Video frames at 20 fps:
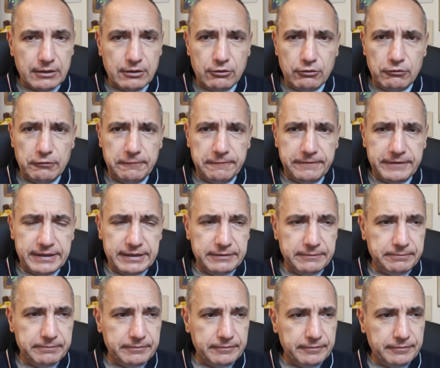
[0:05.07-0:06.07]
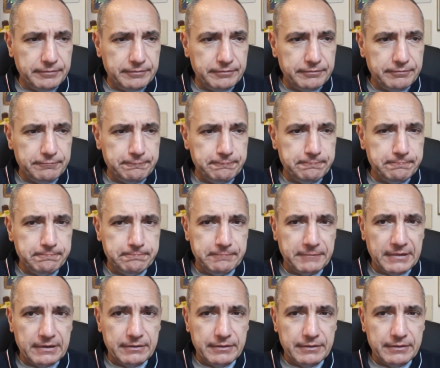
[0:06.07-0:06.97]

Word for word: often mm,